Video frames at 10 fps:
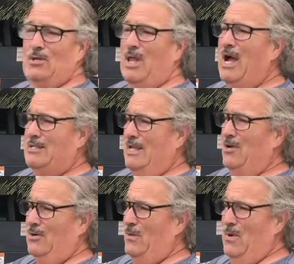locked out
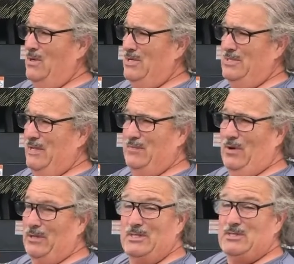on emergency
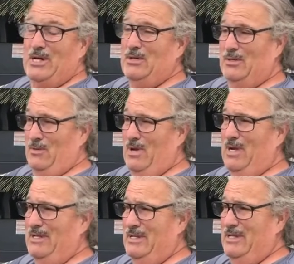call. It's not going to run.
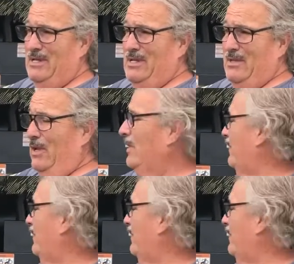The only